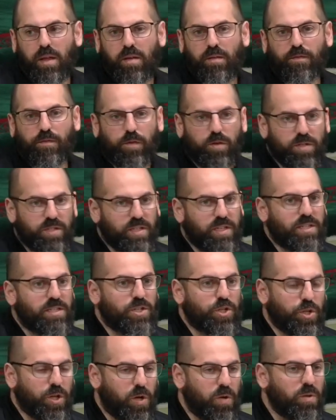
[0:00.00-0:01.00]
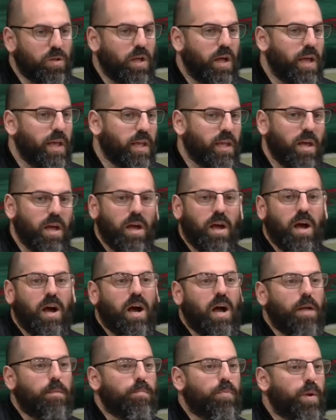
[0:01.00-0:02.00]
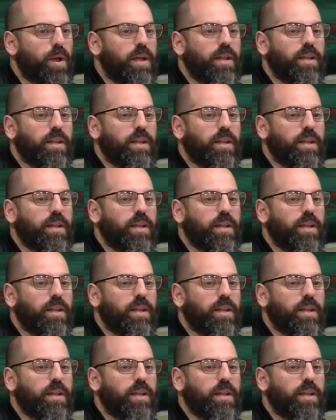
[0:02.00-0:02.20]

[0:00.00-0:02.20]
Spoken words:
Versus, you know, like, I prayed